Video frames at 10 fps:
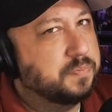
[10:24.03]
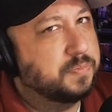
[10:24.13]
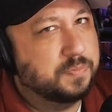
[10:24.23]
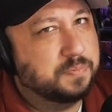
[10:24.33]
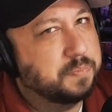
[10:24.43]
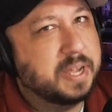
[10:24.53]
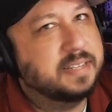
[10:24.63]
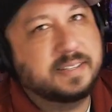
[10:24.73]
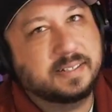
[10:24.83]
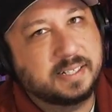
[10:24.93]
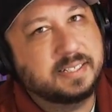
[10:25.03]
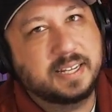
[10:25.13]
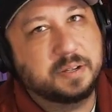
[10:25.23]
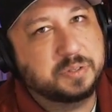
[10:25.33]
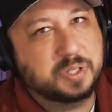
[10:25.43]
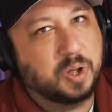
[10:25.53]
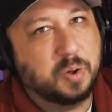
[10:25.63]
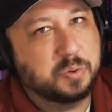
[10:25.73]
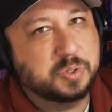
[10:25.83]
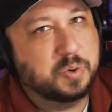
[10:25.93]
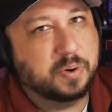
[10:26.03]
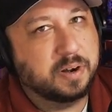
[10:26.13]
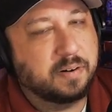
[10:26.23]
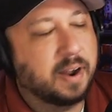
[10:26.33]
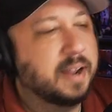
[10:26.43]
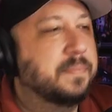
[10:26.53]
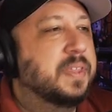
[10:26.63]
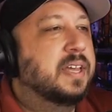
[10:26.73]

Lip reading: basically tells the whole story, right?